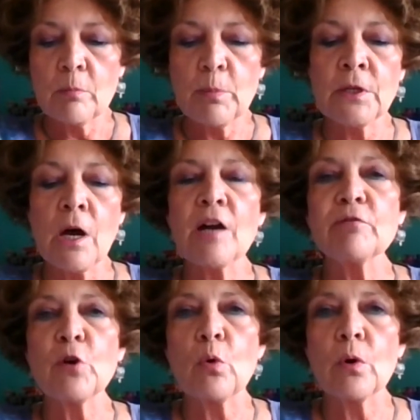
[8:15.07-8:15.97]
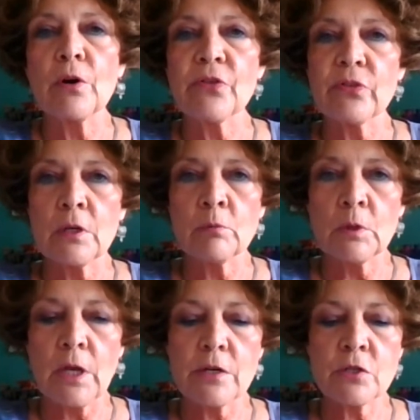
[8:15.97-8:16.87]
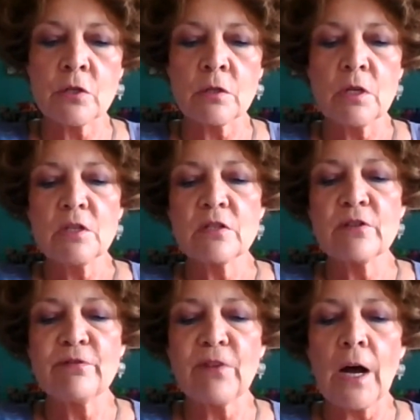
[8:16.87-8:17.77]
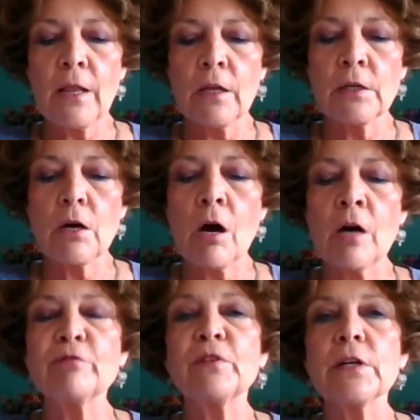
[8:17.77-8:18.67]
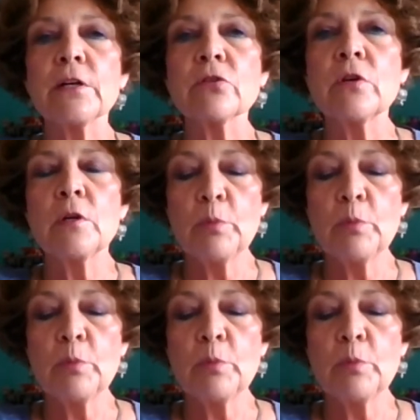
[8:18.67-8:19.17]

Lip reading: but not, of course, in relation to the violent conflict